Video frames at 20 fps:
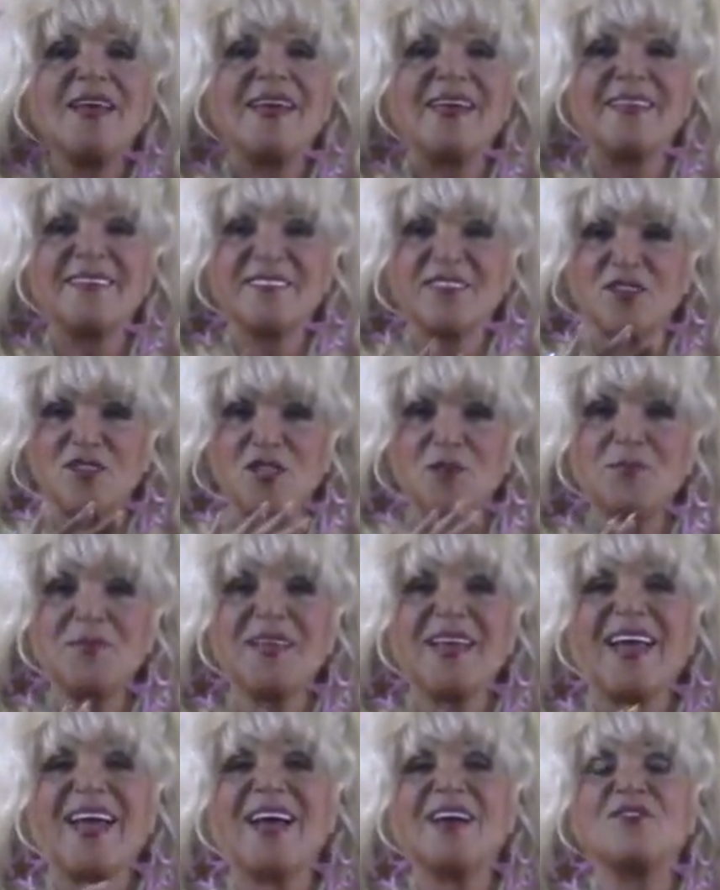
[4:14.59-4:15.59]
It's going to be
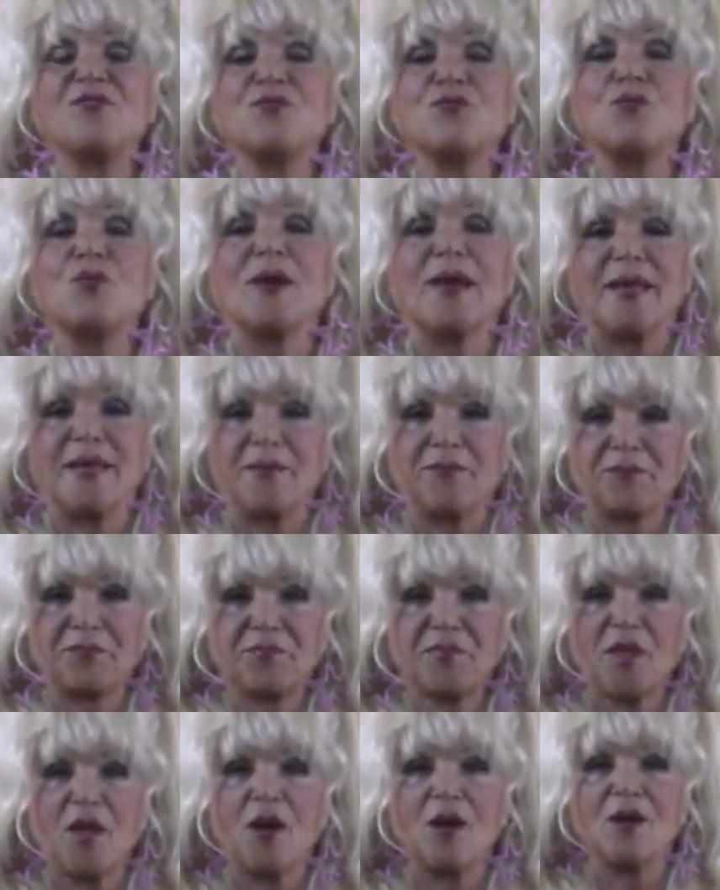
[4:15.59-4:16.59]
halfway
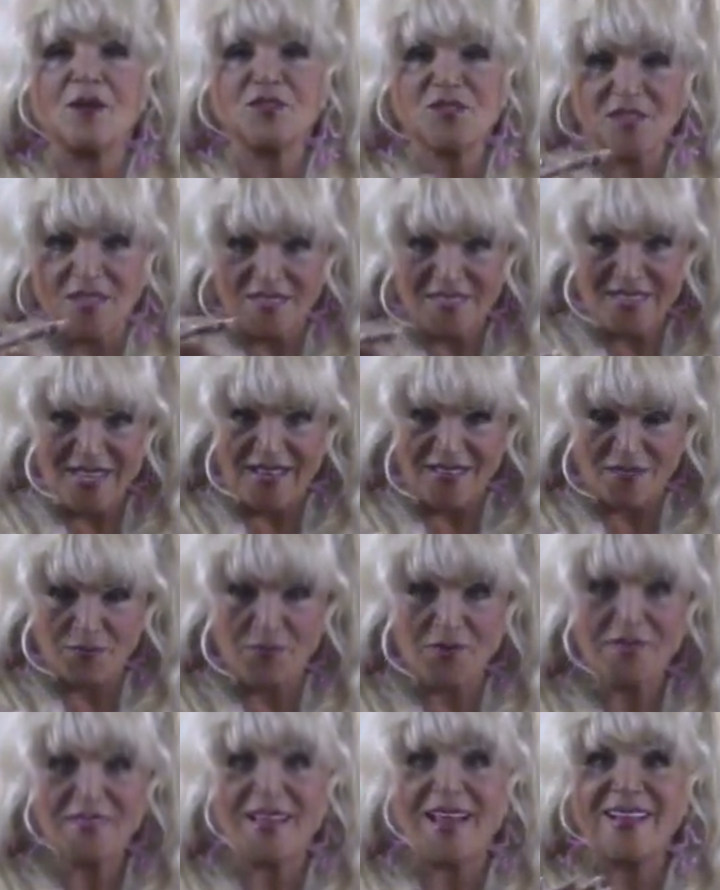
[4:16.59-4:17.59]
success,
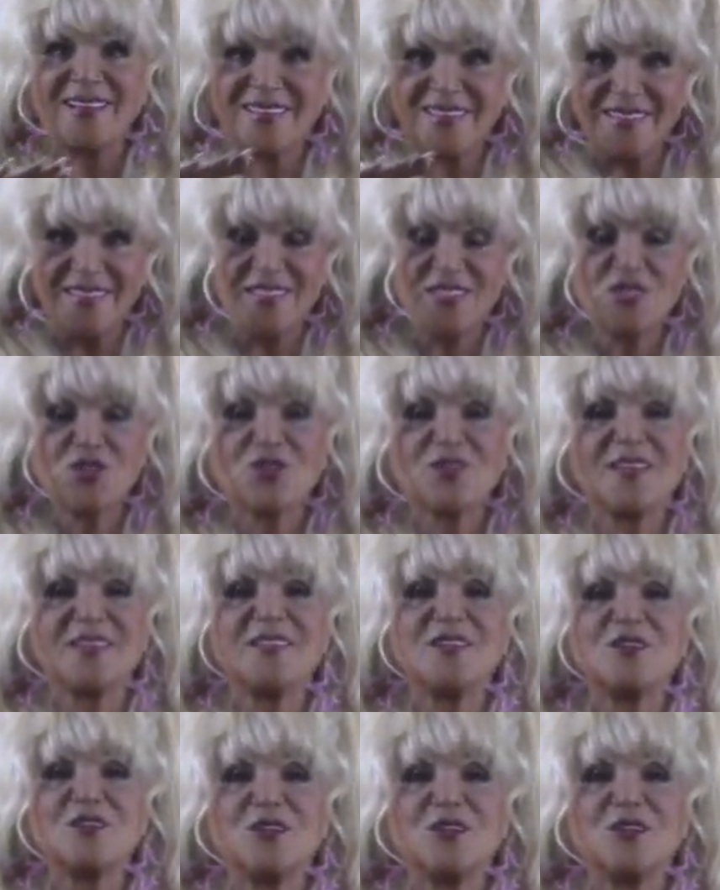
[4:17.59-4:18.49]
but at least you're getting